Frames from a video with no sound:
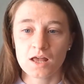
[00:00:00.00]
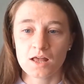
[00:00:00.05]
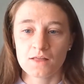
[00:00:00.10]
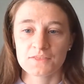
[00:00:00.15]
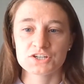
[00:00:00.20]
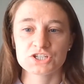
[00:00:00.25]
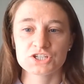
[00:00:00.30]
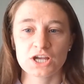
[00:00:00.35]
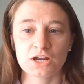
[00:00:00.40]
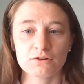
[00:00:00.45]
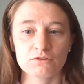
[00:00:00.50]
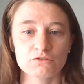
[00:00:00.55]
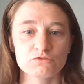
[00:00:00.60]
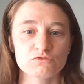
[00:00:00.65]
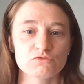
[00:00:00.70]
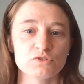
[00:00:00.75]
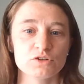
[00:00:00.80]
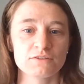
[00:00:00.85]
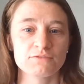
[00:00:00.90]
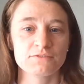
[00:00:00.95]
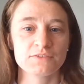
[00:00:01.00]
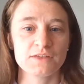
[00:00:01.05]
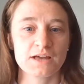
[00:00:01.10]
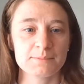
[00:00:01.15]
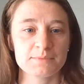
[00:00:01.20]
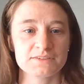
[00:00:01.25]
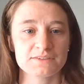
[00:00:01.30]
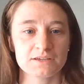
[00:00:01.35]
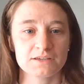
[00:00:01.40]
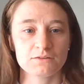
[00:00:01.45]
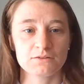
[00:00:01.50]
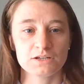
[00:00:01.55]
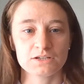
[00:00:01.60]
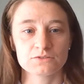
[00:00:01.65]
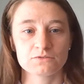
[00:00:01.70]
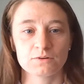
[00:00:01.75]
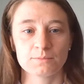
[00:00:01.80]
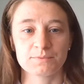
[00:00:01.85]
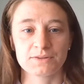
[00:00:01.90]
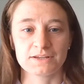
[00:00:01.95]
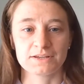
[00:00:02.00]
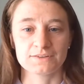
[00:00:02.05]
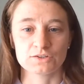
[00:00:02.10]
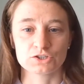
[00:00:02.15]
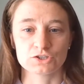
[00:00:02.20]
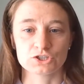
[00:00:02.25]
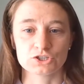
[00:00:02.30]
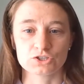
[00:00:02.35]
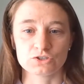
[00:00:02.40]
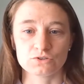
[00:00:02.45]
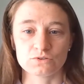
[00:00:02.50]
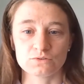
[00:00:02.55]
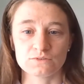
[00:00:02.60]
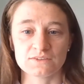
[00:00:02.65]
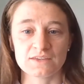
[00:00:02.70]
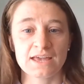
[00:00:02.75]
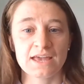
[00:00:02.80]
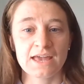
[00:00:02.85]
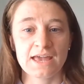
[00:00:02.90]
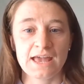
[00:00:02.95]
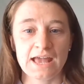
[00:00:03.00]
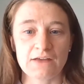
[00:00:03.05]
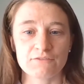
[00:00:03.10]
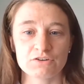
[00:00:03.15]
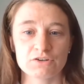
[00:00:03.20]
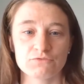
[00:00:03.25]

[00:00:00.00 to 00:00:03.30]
The general rule of thumb is that you need to replace your shoes every